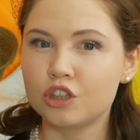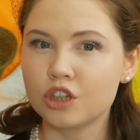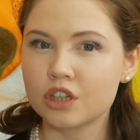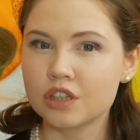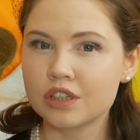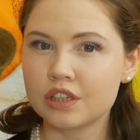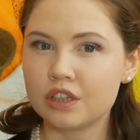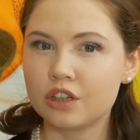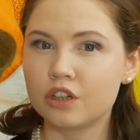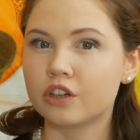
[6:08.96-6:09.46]

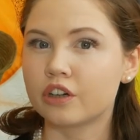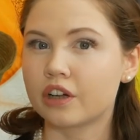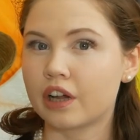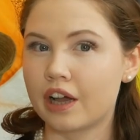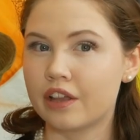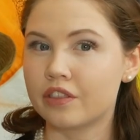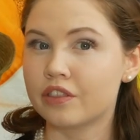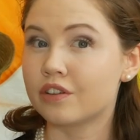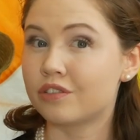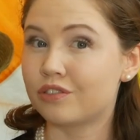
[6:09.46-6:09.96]
Just look
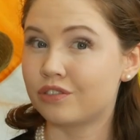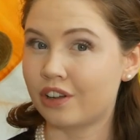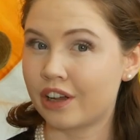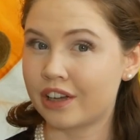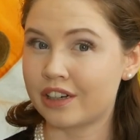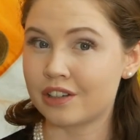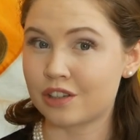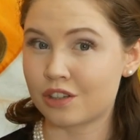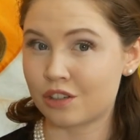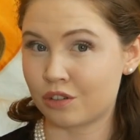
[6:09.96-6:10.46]
at the
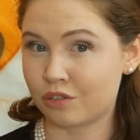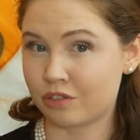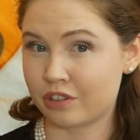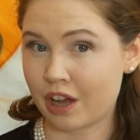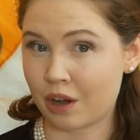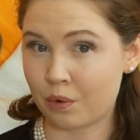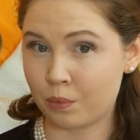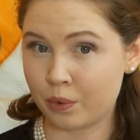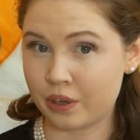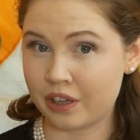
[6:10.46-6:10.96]
fineness of
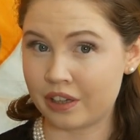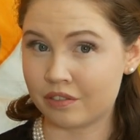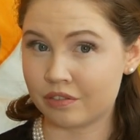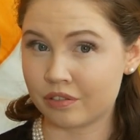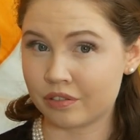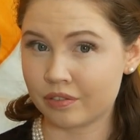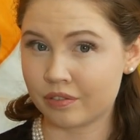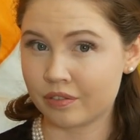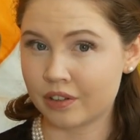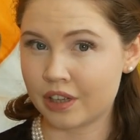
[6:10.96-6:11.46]
that
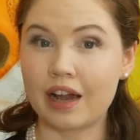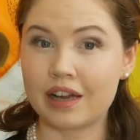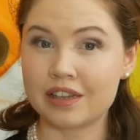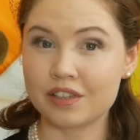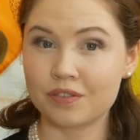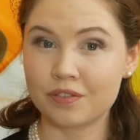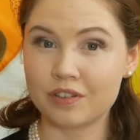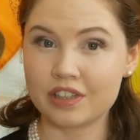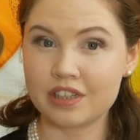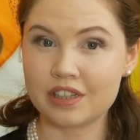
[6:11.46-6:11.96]
weave.
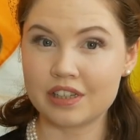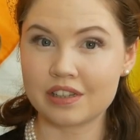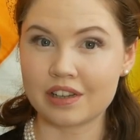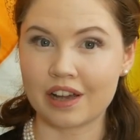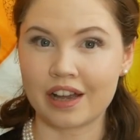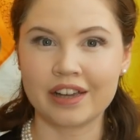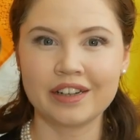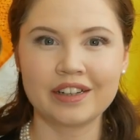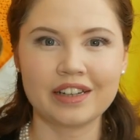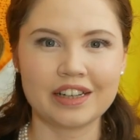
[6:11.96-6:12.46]
As for the
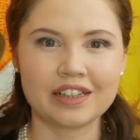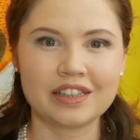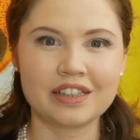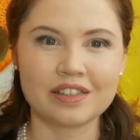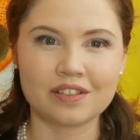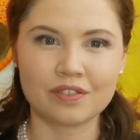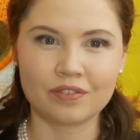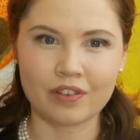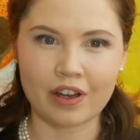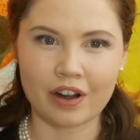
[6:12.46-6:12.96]
design, it
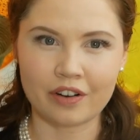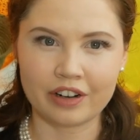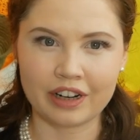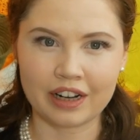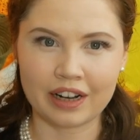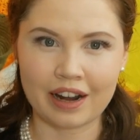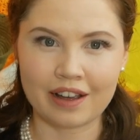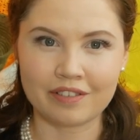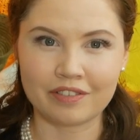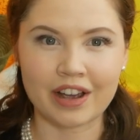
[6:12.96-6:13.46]
is very
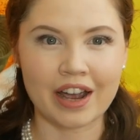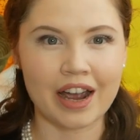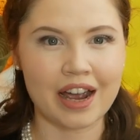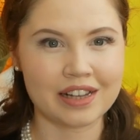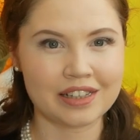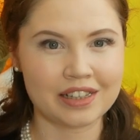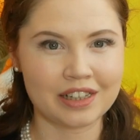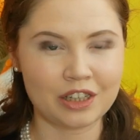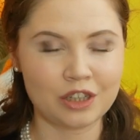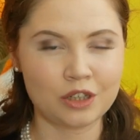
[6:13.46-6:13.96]
clever
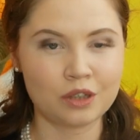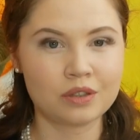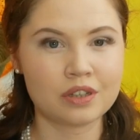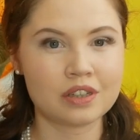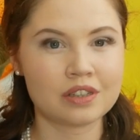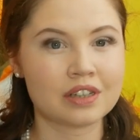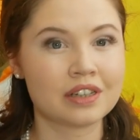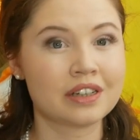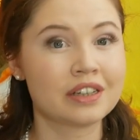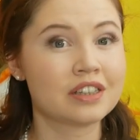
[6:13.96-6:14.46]
as it
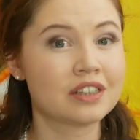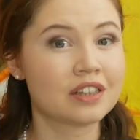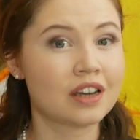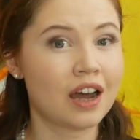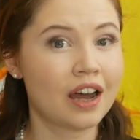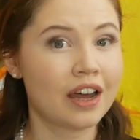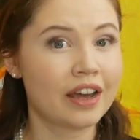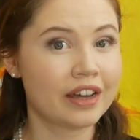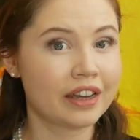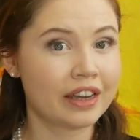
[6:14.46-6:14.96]
uses an
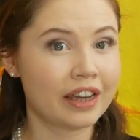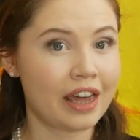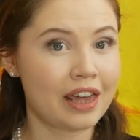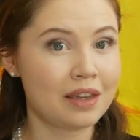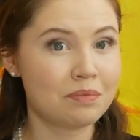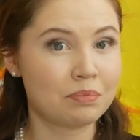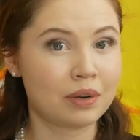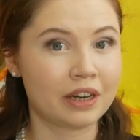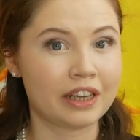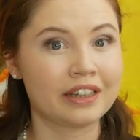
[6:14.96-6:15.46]
entire
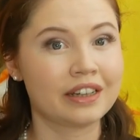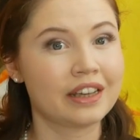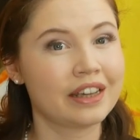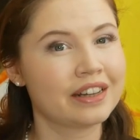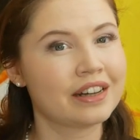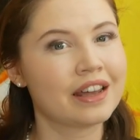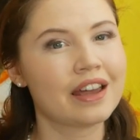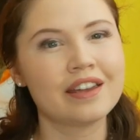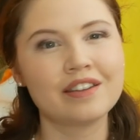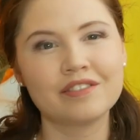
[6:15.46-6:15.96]
capelin
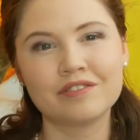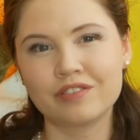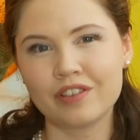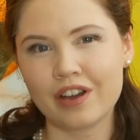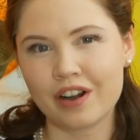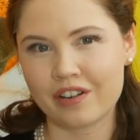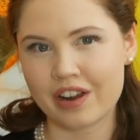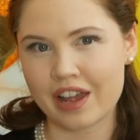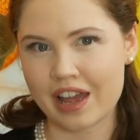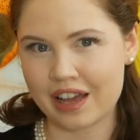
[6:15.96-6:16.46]
in a
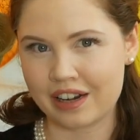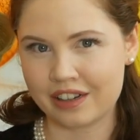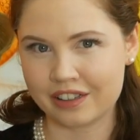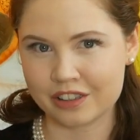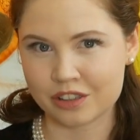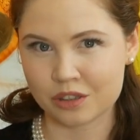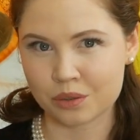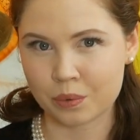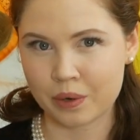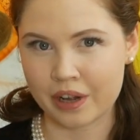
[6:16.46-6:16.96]
very
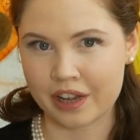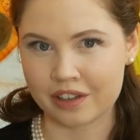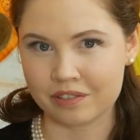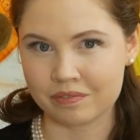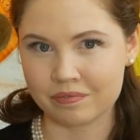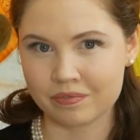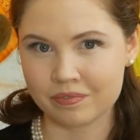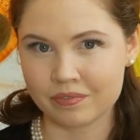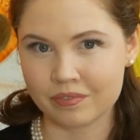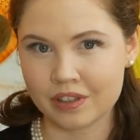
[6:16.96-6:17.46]
elegant way.
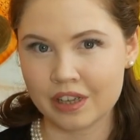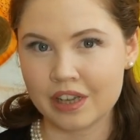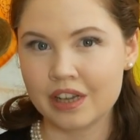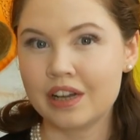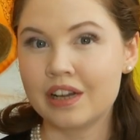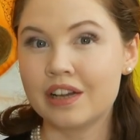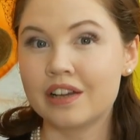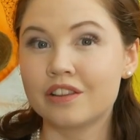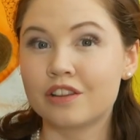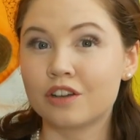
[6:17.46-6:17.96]

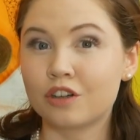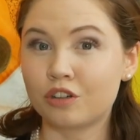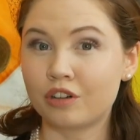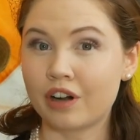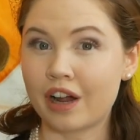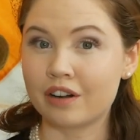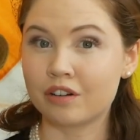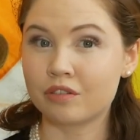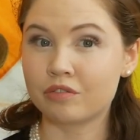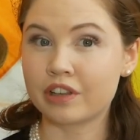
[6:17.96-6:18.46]
The
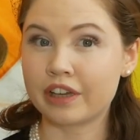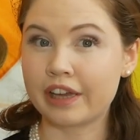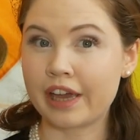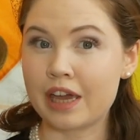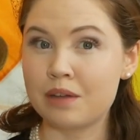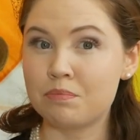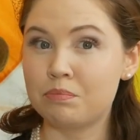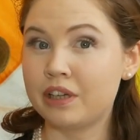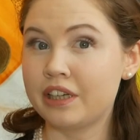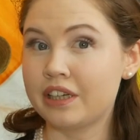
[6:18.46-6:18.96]
crown of the
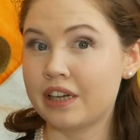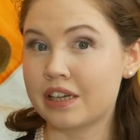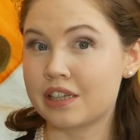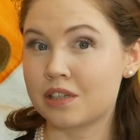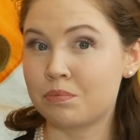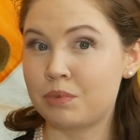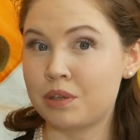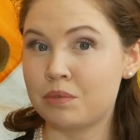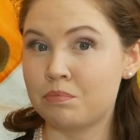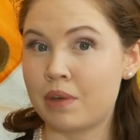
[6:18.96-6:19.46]
capelin
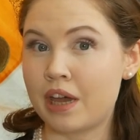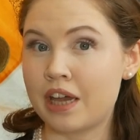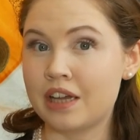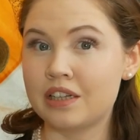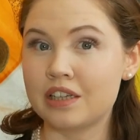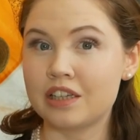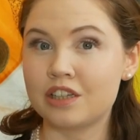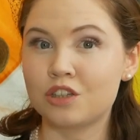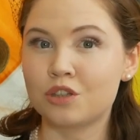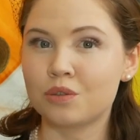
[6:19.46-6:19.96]
has been
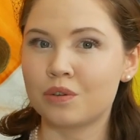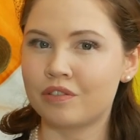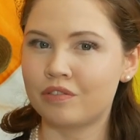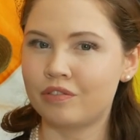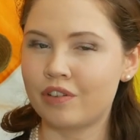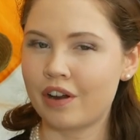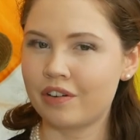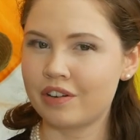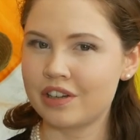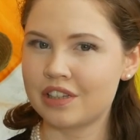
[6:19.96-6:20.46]
made into a
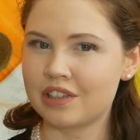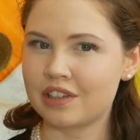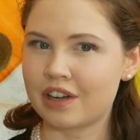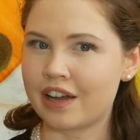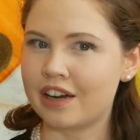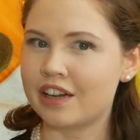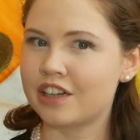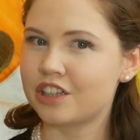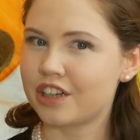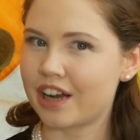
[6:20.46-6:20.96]
very
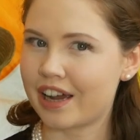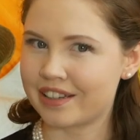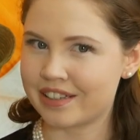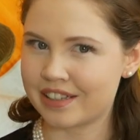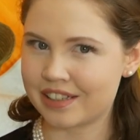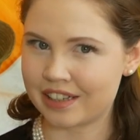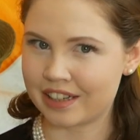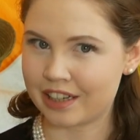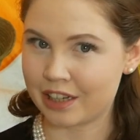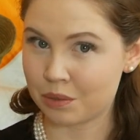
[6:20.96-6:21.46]
stylish and
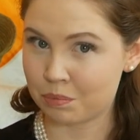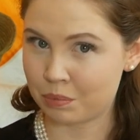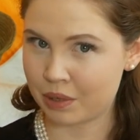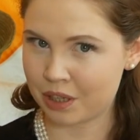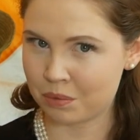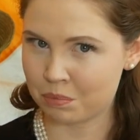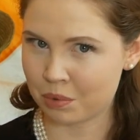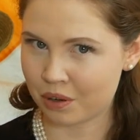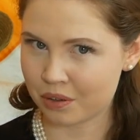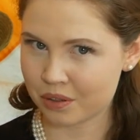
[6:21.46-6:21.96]
sleek
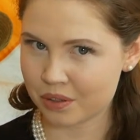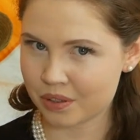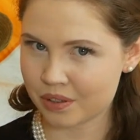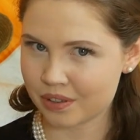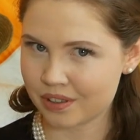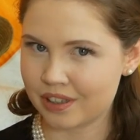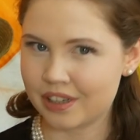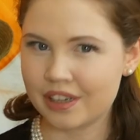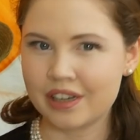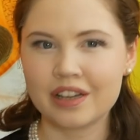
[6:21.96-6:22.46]

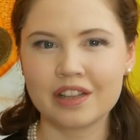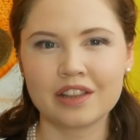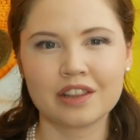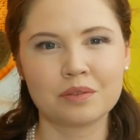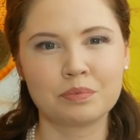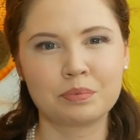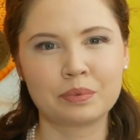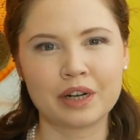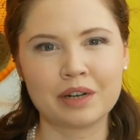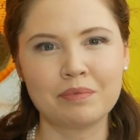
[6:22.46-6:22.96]
pillbox.
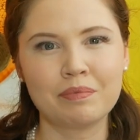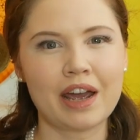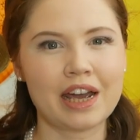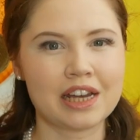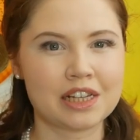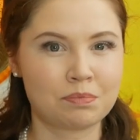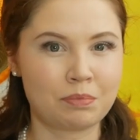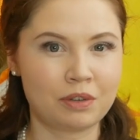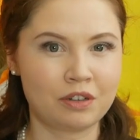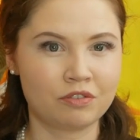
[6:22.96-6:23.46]
The brim
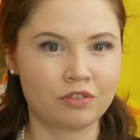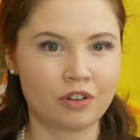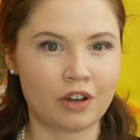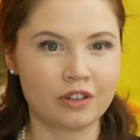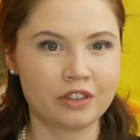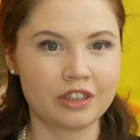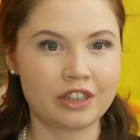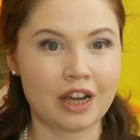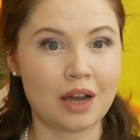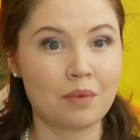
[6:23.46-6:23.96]
has been
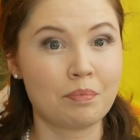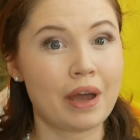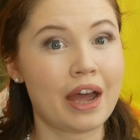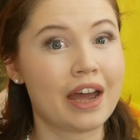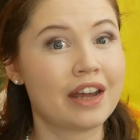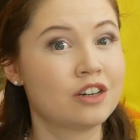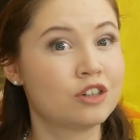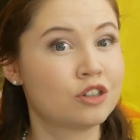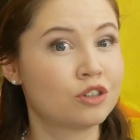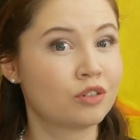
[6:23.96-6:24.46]
folded up
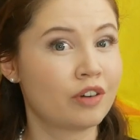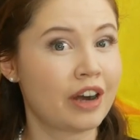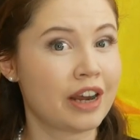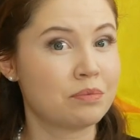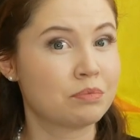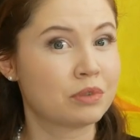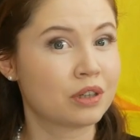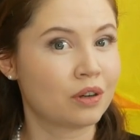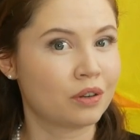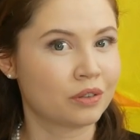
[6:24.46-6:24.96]
and
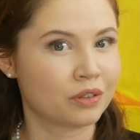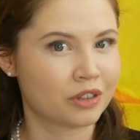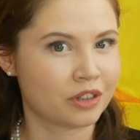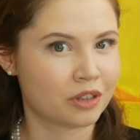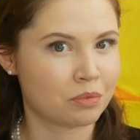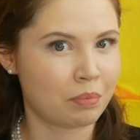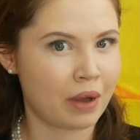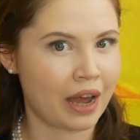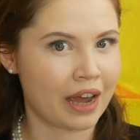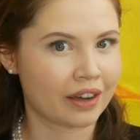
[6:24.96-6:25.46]
draped onto
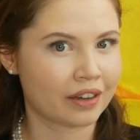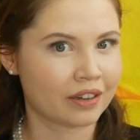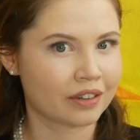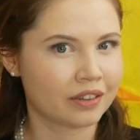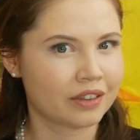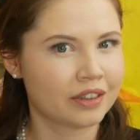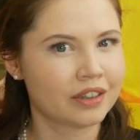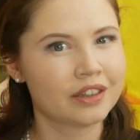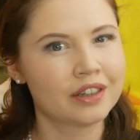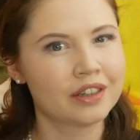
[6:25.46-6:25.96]
the back.
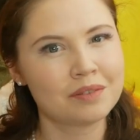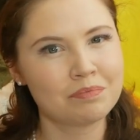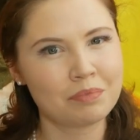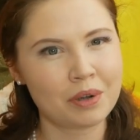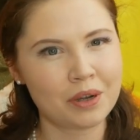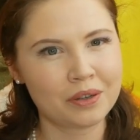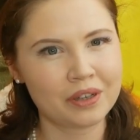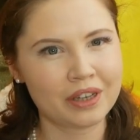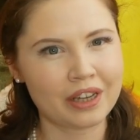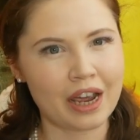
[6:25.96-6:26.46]

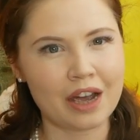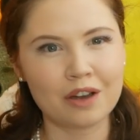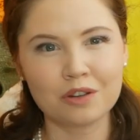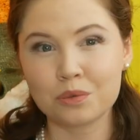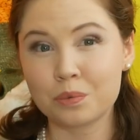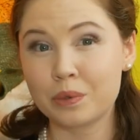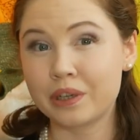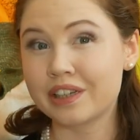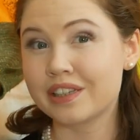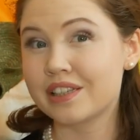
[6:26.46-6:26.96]
Poking
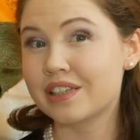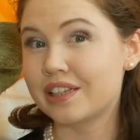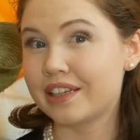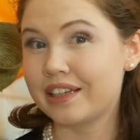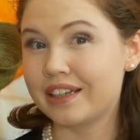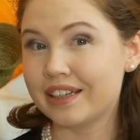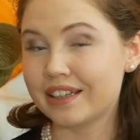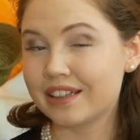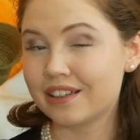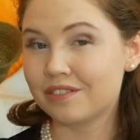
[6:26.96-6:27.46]
out, we can
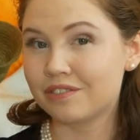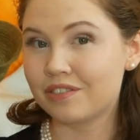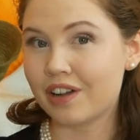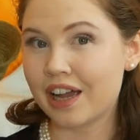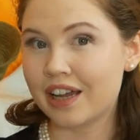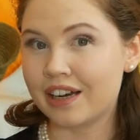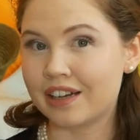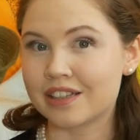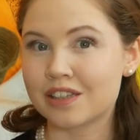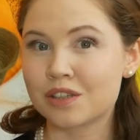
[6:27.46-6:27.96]
see little
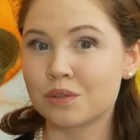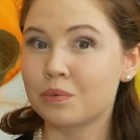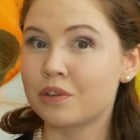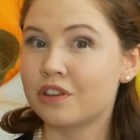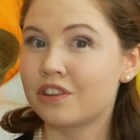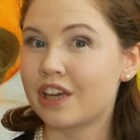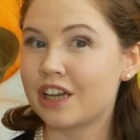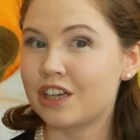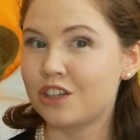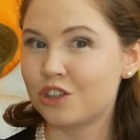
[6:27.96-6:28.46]
violets
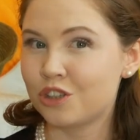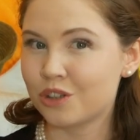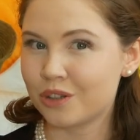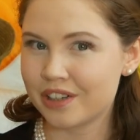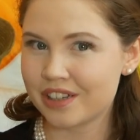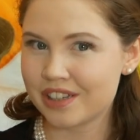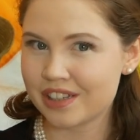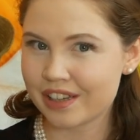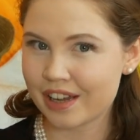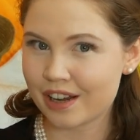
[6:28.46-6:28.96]
with their
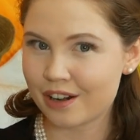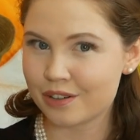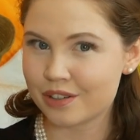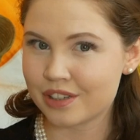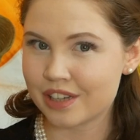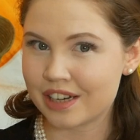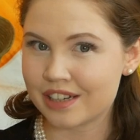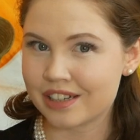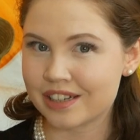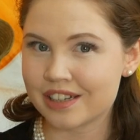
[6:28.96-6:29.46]
joyous yellow
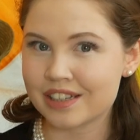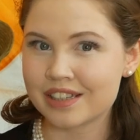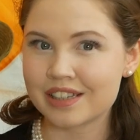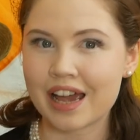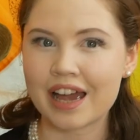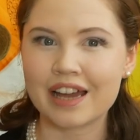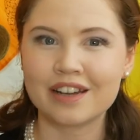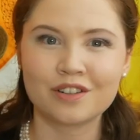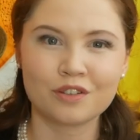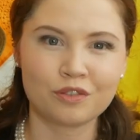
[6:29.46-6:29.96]
centres
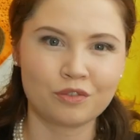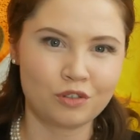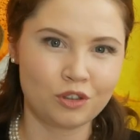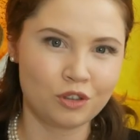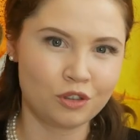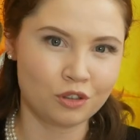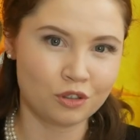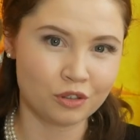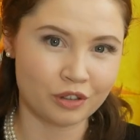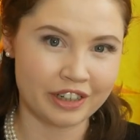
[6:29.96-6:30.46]
and a
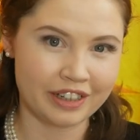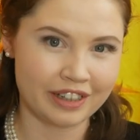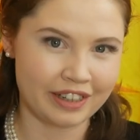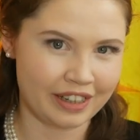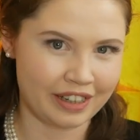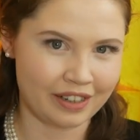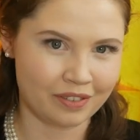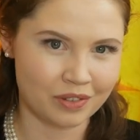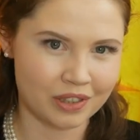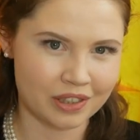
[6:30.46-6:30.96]
few green
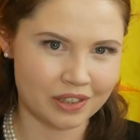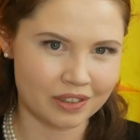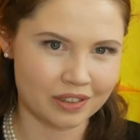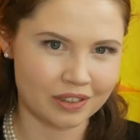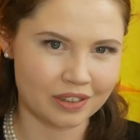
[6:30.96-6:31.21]
leaves.